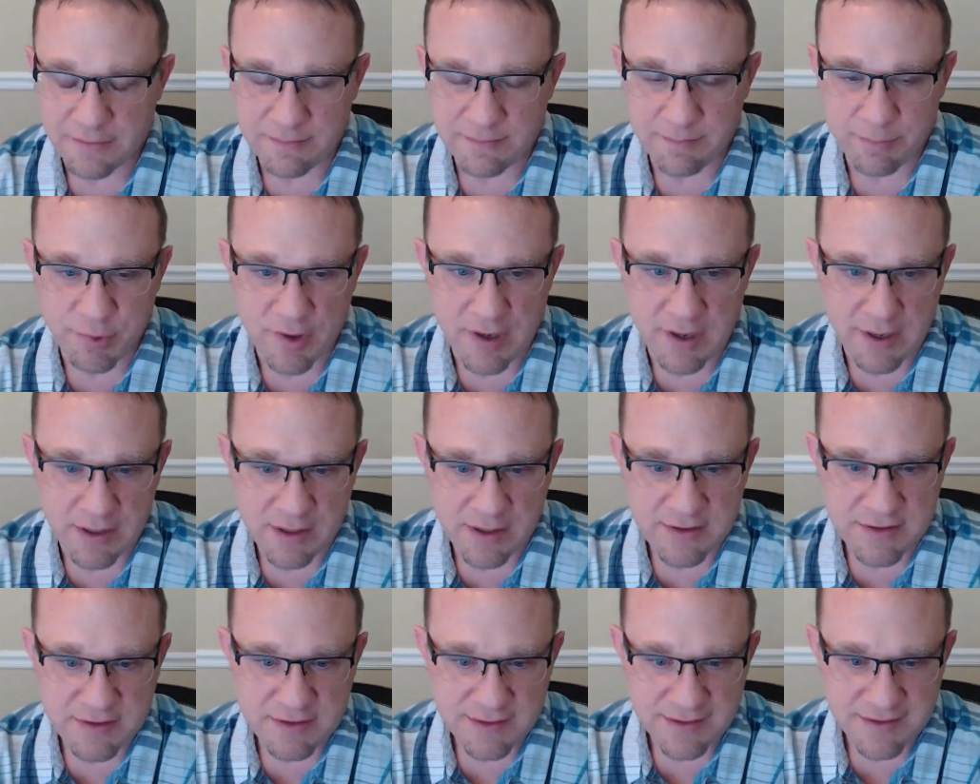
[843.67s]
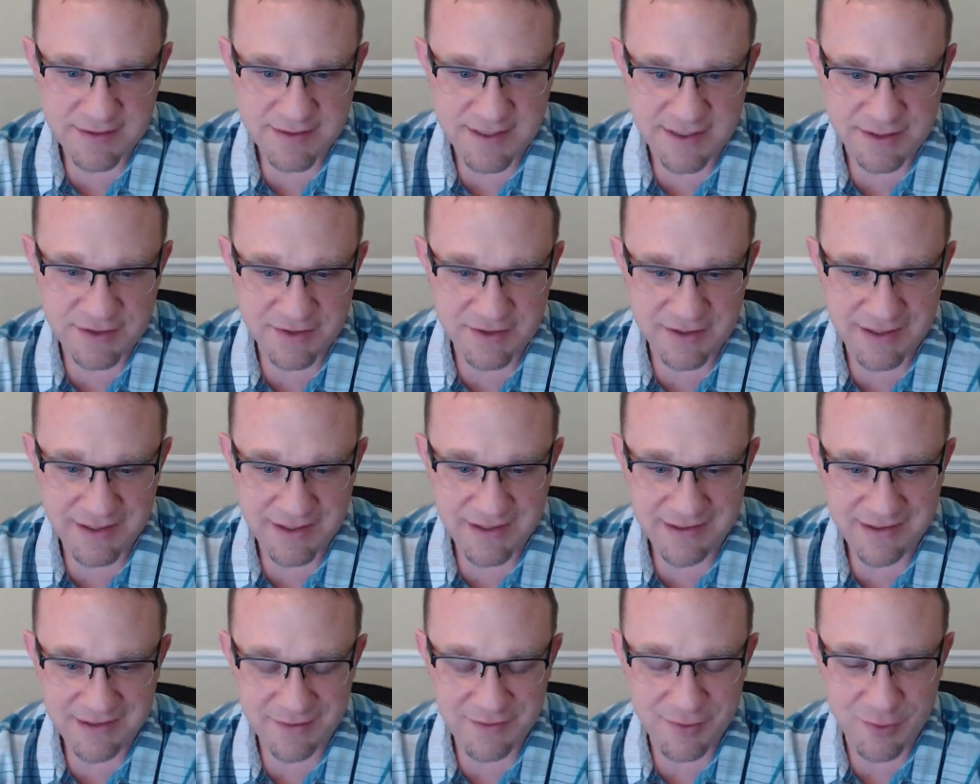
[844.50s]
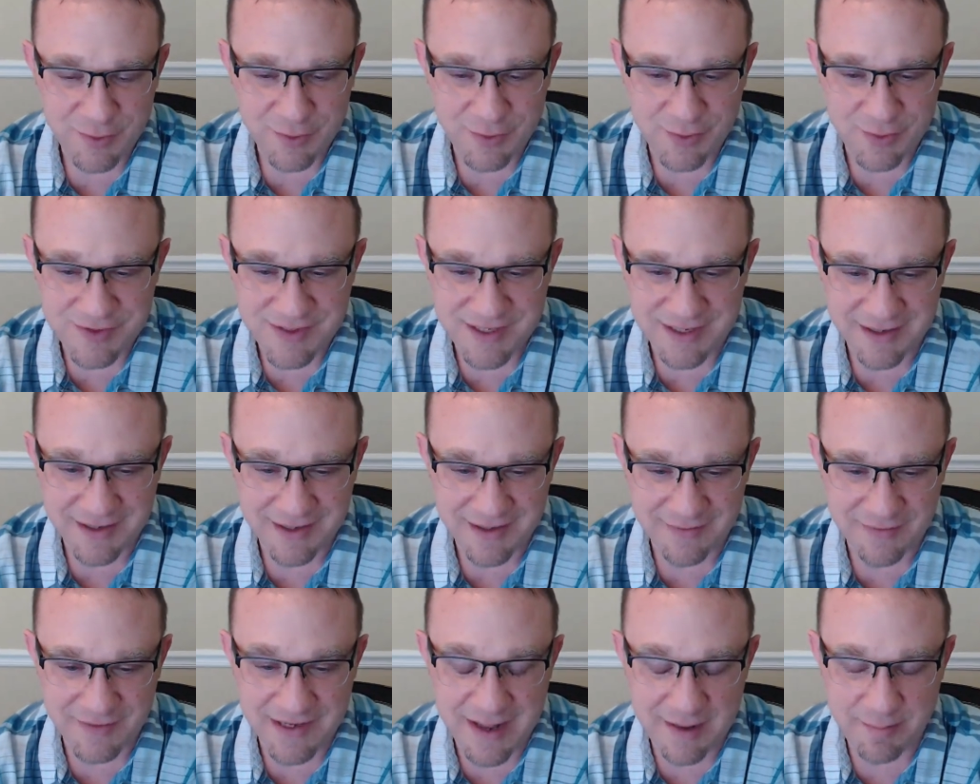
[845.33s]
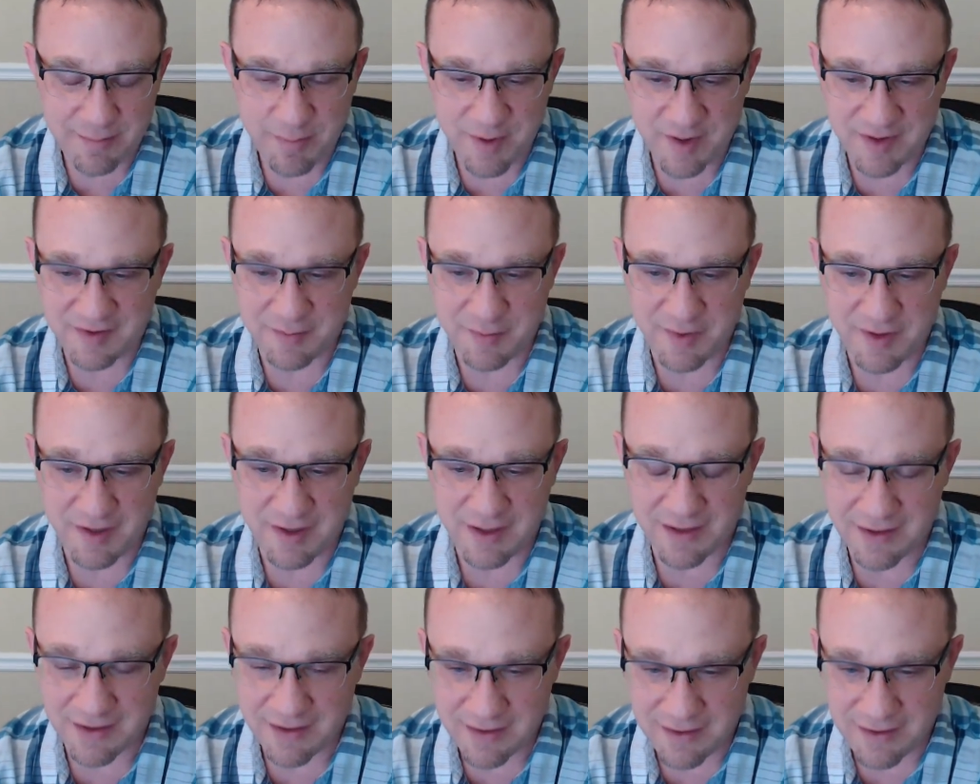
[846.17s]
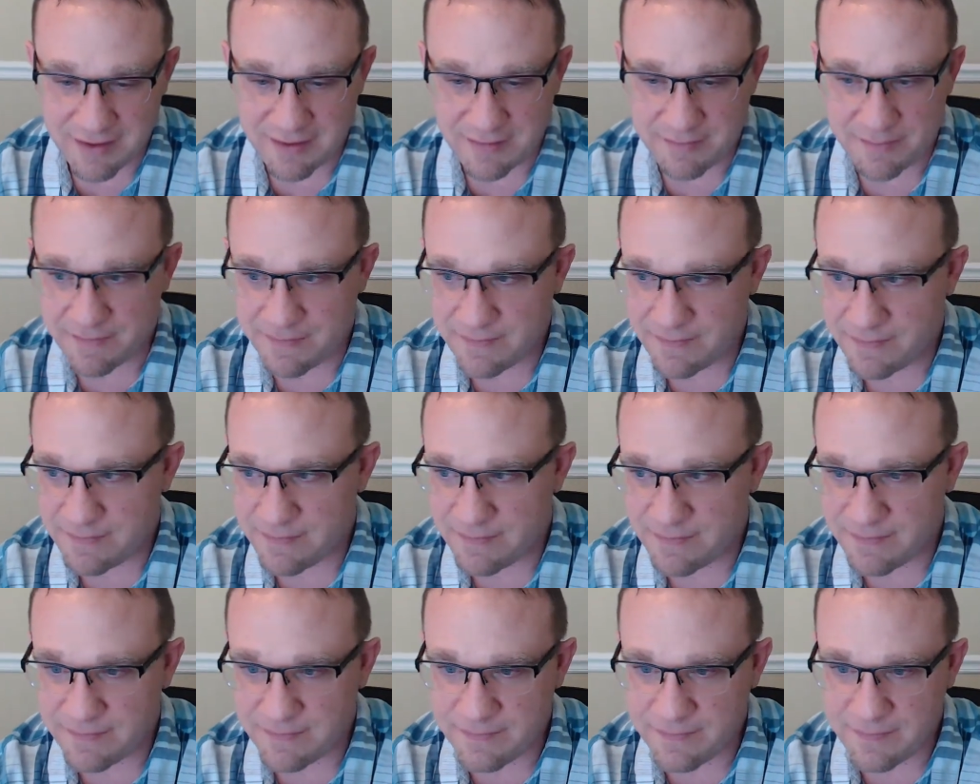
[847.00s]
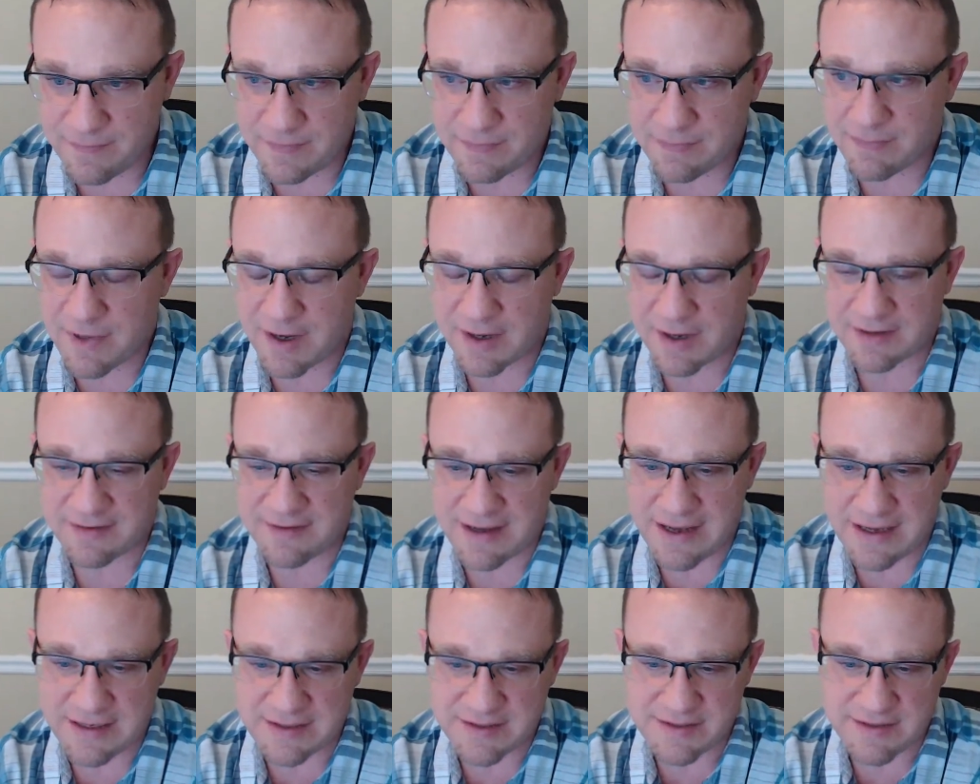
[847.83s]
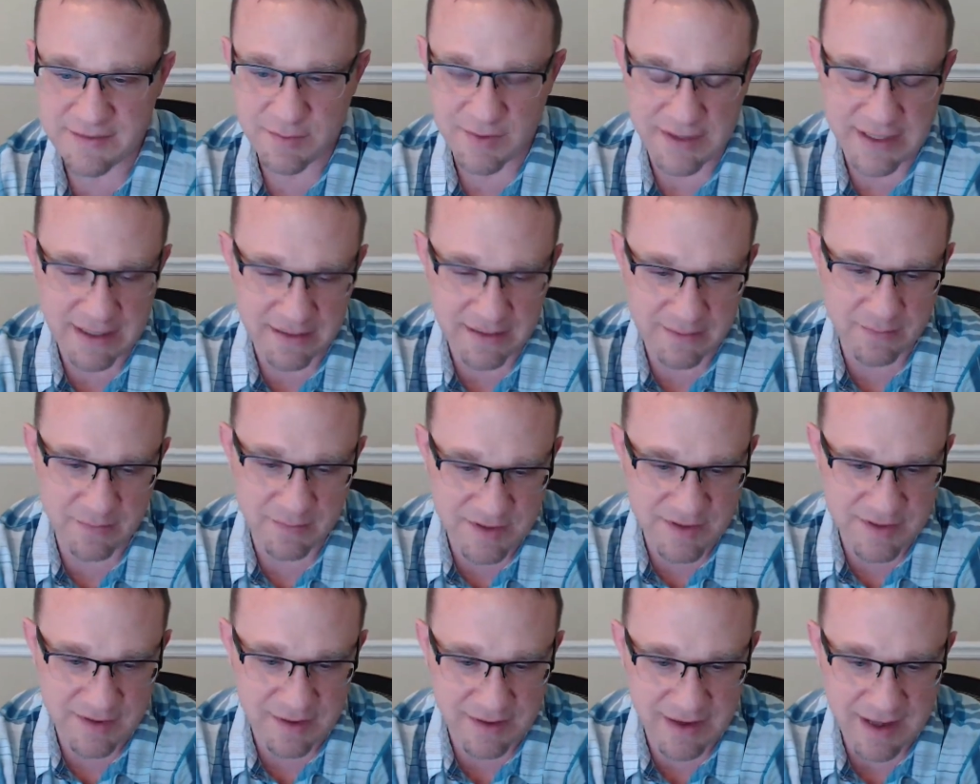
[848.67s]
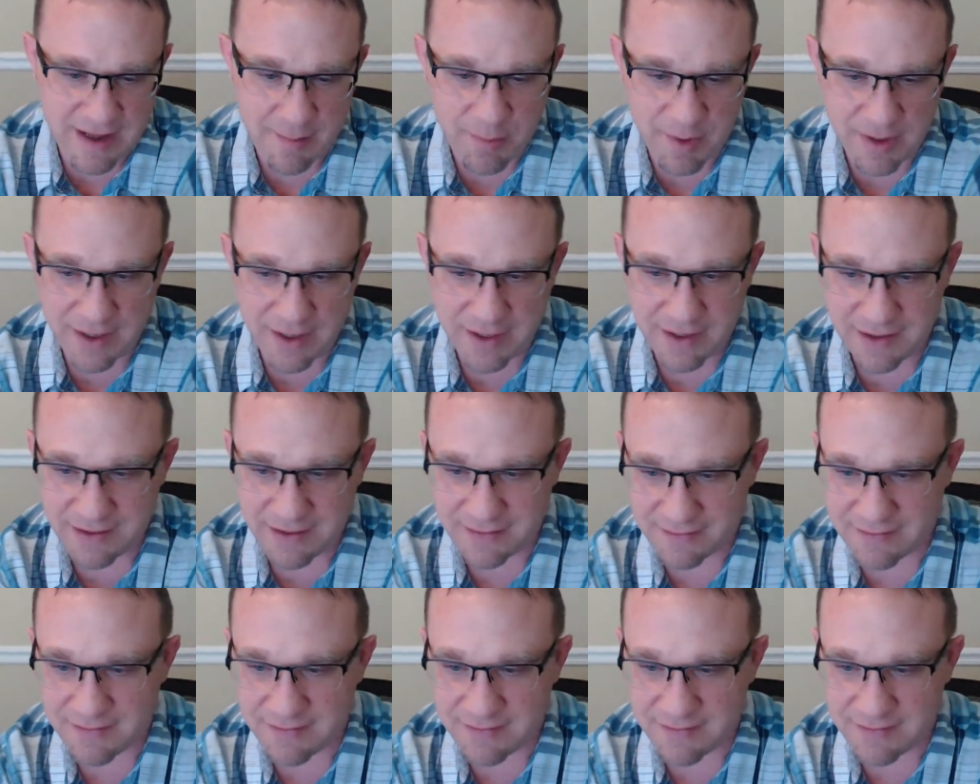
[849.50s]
products essentially of Google's that have yet to be monetized, when that would start happening, and